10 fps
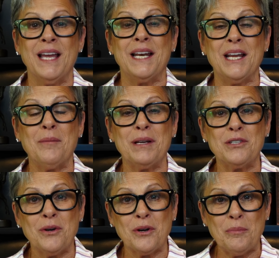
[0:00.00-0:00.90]
Now, my
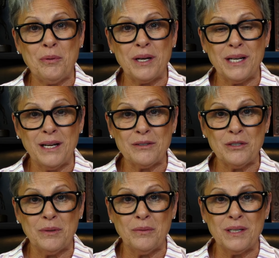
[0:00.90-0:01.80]
daughter pointed out
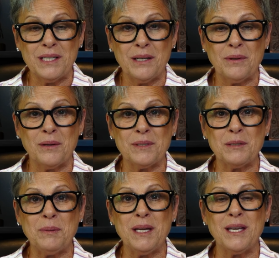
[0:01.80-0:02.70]
to me one day when I was
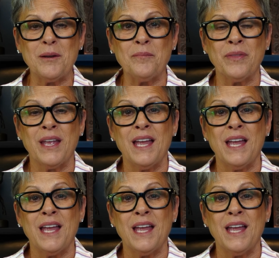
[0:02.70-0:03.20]
speaking,